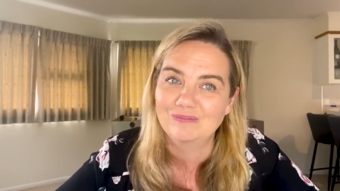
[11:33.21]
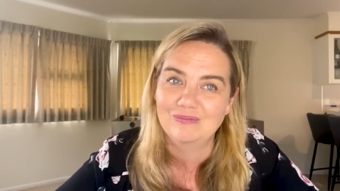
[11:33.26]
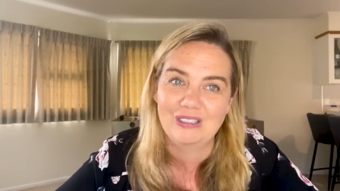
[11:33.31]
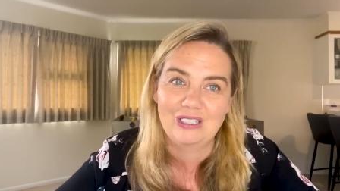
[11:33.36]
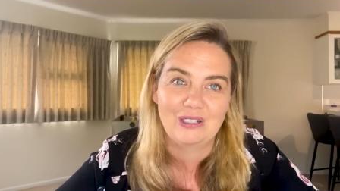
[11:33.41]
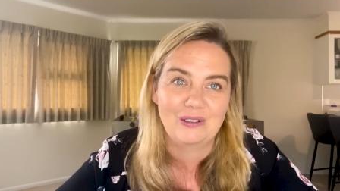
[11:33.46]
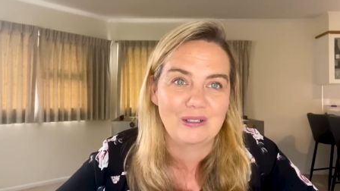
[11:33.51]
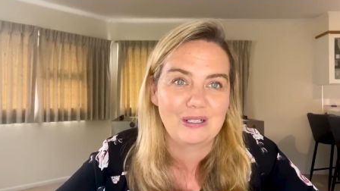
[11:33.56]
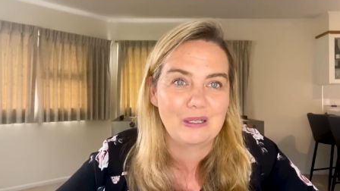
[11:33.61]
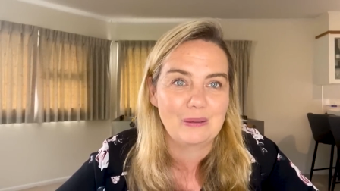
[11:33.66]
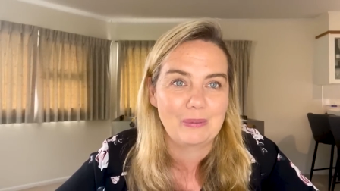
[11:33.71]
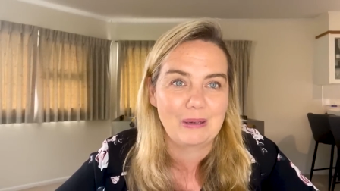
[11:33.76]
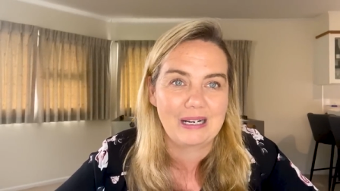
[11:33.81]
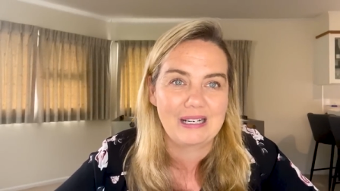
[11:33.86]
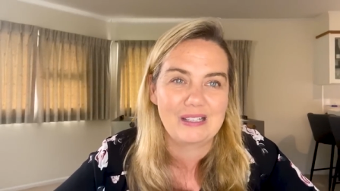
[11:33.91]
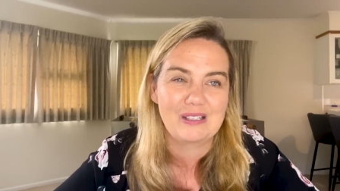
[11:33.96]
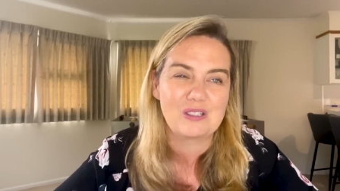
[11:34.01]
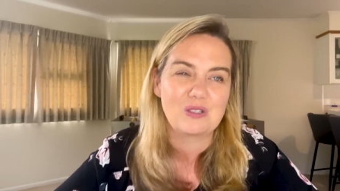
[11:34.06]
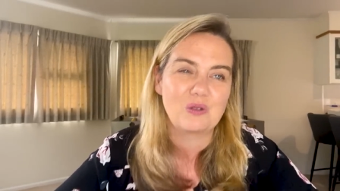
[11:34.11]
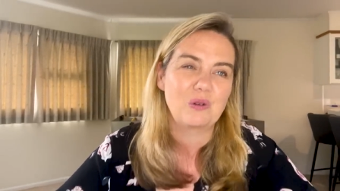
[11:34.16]
You don't need to buy it
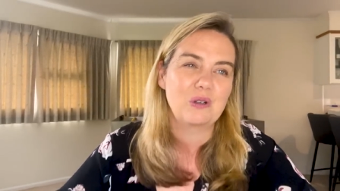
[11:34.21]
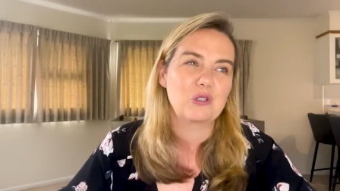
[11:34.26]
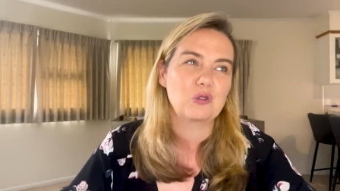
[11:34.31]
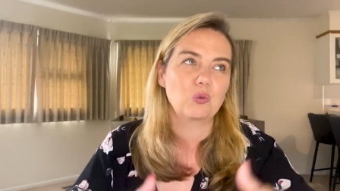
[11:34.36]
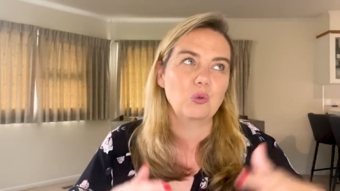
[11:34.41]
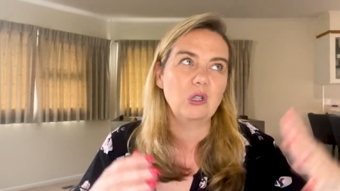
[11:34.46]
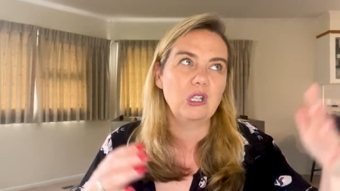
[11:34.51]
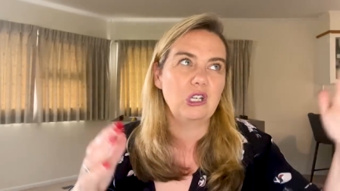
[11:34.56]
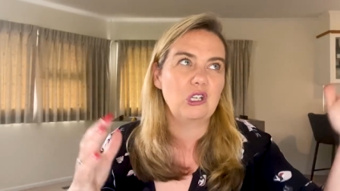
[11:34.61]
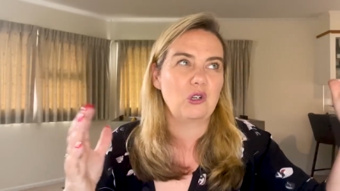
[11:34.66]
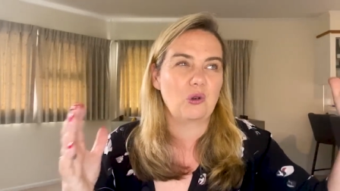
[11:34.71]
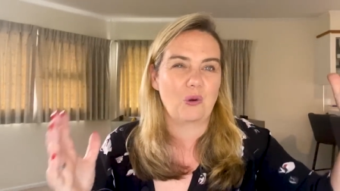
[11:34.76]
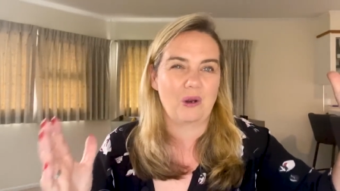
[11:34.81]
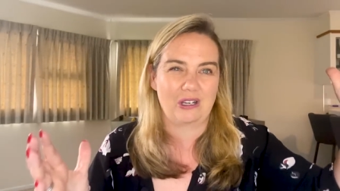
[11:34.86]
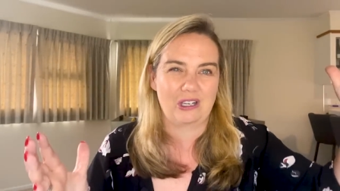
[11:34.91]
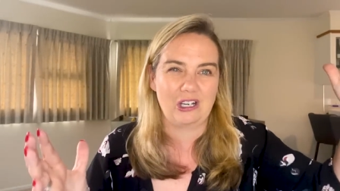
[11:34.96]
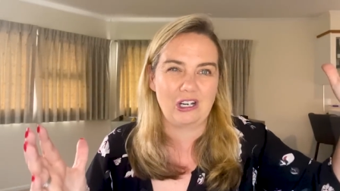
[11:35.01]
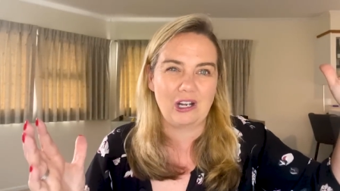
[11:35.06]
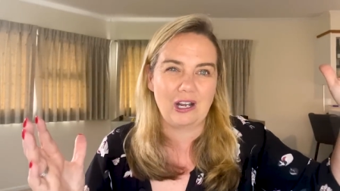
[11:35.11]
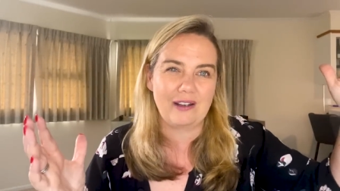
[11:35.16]
at the store. And it's really annoying,
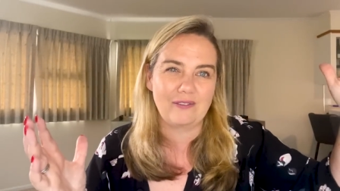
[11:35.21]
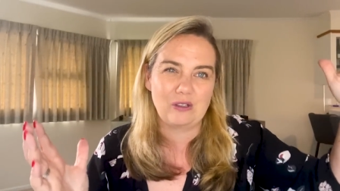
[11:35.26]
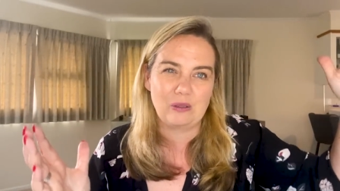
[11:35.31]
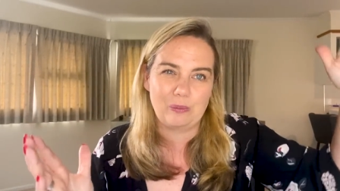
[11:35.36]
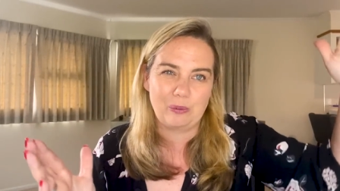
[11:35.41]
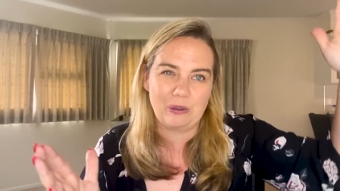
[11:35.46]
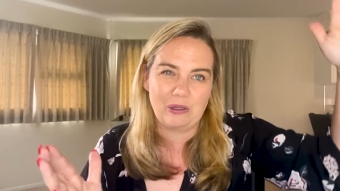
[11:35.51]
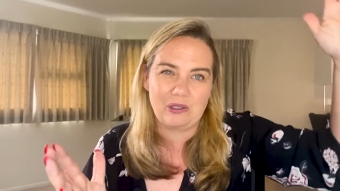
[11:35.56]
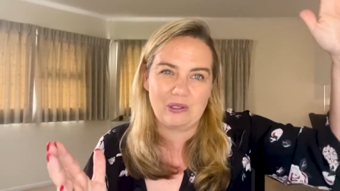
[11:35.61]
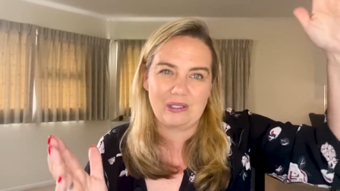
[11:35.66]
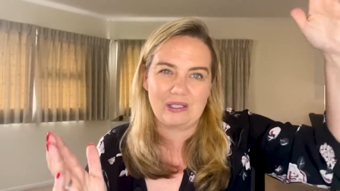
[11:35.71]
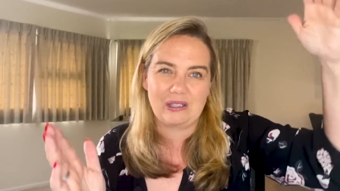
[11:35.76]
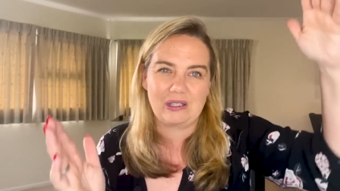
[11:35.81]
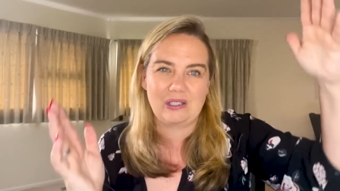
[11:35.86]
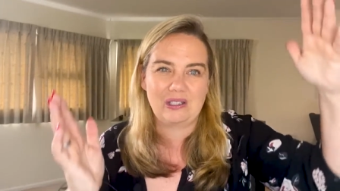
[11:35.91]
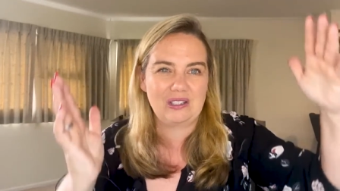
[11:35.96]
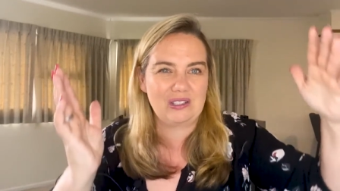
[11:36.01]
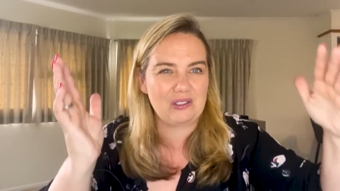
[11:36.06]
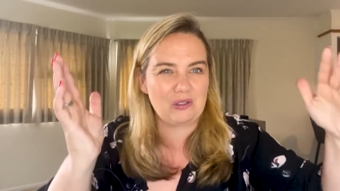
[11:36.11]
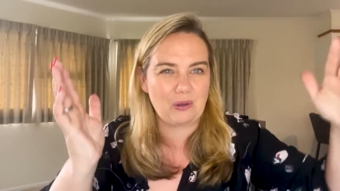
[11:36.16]
you know, having to put like
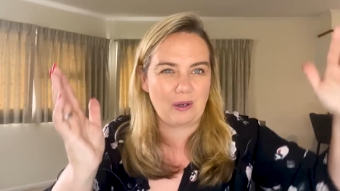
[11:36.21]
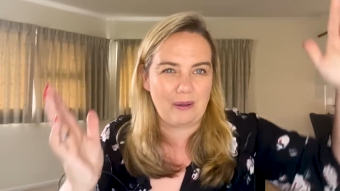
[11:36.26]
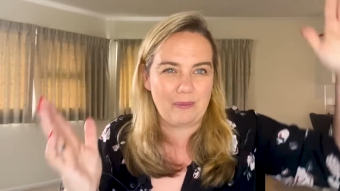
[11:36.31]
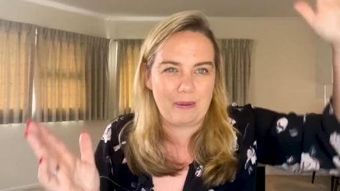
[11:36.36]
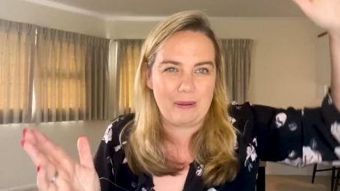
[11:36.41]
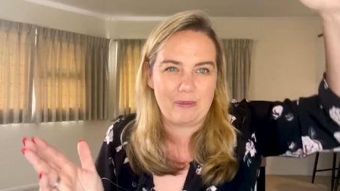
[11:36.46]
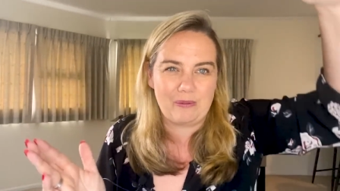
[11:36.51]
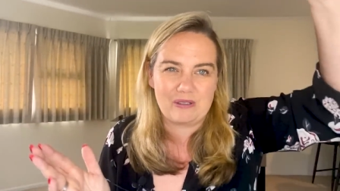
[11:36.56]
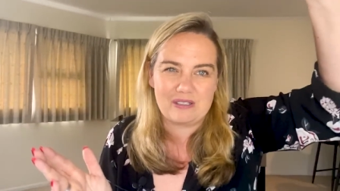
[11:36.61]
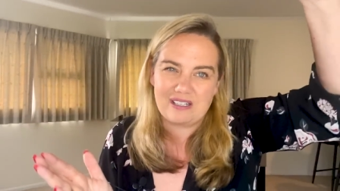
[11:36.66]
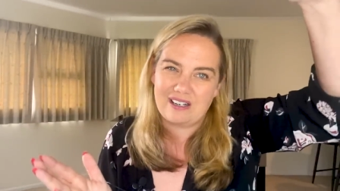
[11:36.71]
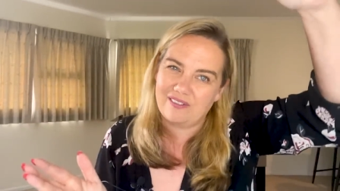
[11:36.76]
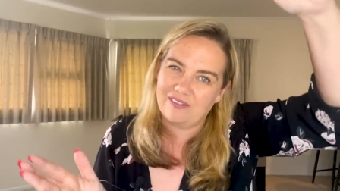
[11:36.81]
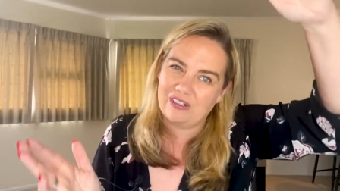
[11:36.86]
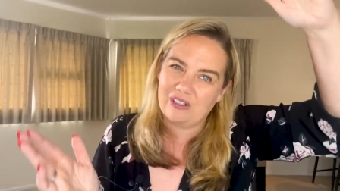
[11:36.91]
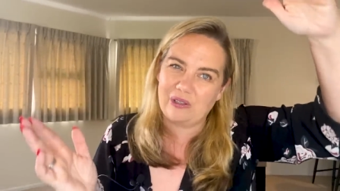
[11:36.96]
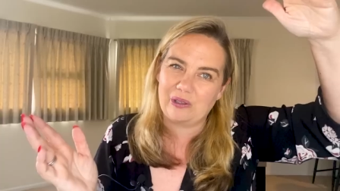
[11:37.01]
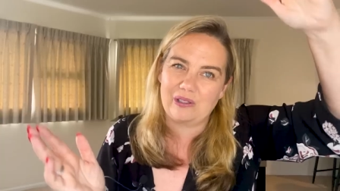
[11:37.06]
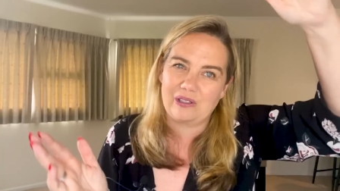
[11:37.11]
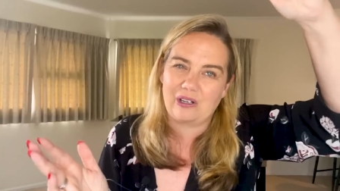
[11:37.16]
the toilet paper stuff in
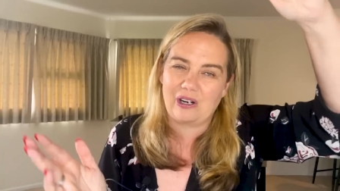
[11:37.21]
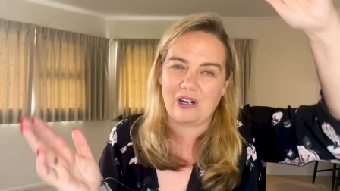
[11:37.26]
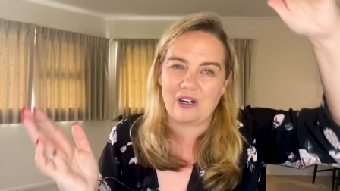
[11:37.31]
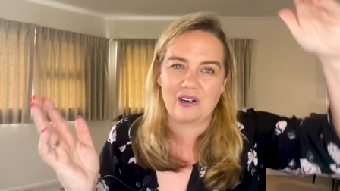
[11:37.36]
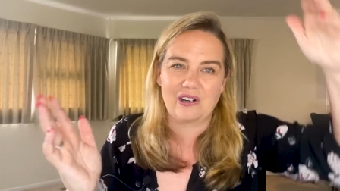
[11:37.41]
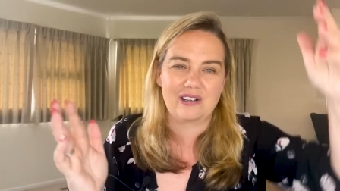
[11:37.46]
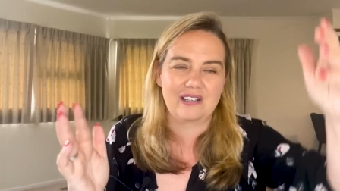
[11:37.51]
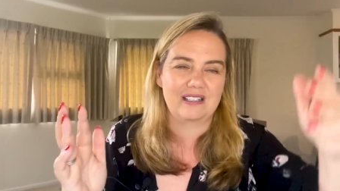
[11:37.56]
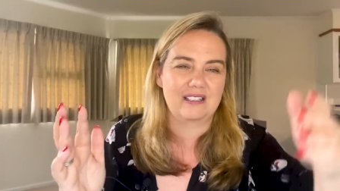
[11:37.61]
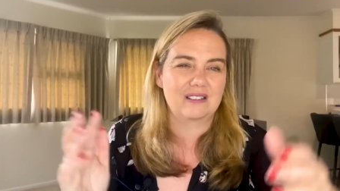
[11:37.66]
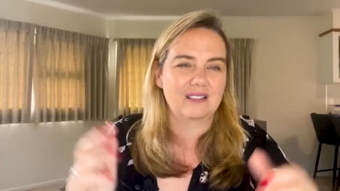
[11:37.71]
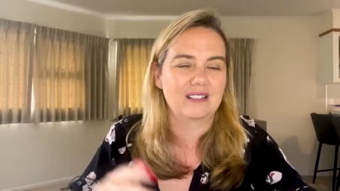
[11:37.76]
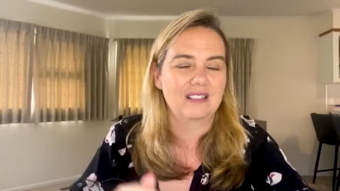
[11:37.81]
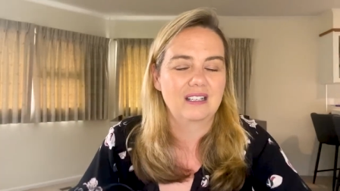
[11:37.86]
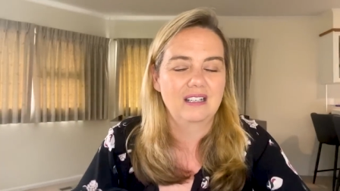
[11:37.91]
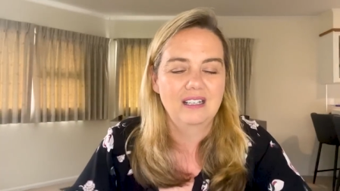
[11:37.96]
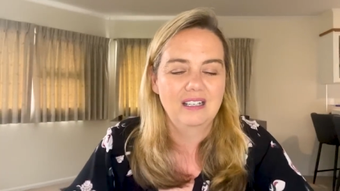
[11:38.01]
your cart and